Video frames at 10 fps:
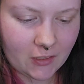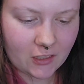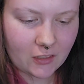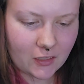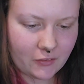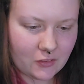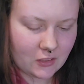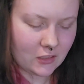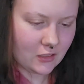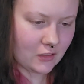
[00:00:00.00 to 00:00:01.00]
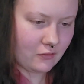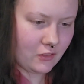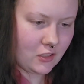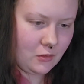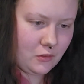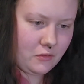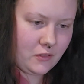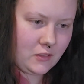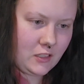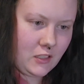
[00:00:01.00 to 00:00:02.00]
I can't even turn the video off
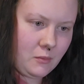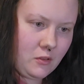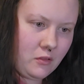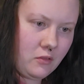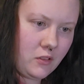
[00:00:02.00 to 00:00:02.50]
without taking it off.